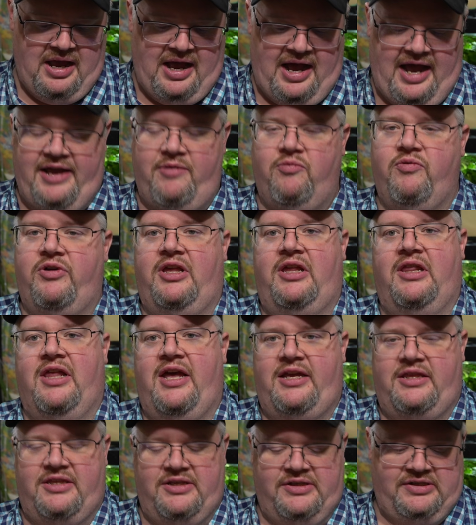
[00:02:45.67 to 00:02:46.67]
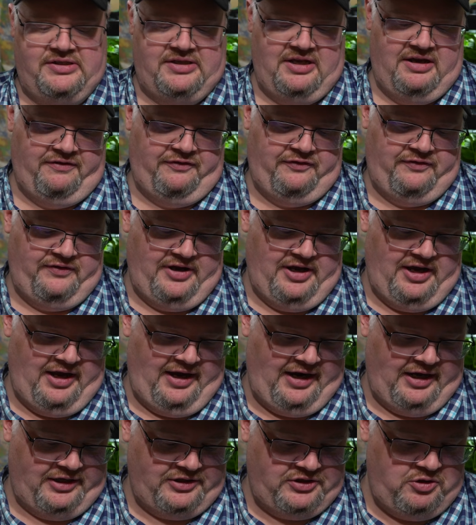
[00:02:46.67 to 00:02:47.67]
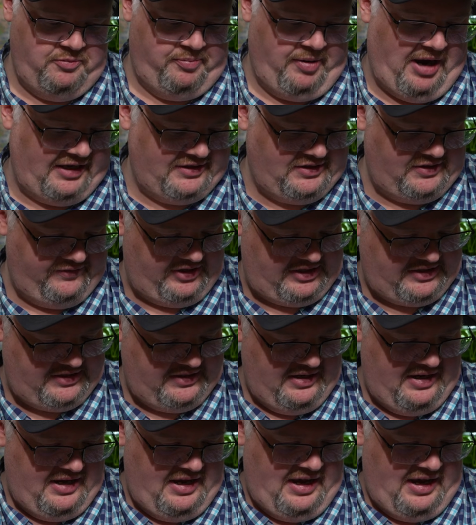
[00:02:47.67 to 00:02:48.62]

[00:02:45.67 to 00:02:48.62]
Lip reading: I really like this stuff. I got 2 pots of it.